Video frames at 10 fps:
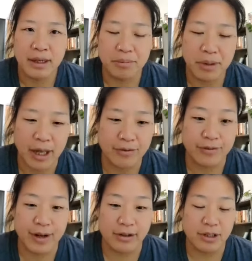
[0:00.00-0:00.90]
apply
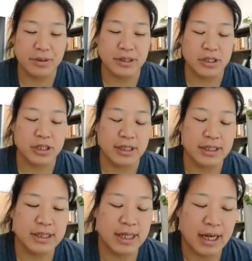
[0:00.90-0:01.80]
for faculty
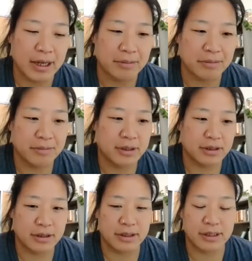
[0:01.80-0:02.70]
positions
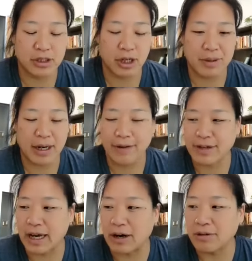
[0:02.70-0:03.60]
to this job that I have
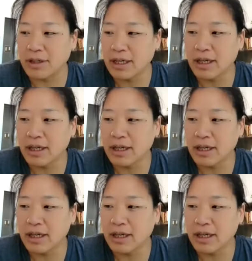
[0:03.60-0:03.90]
now.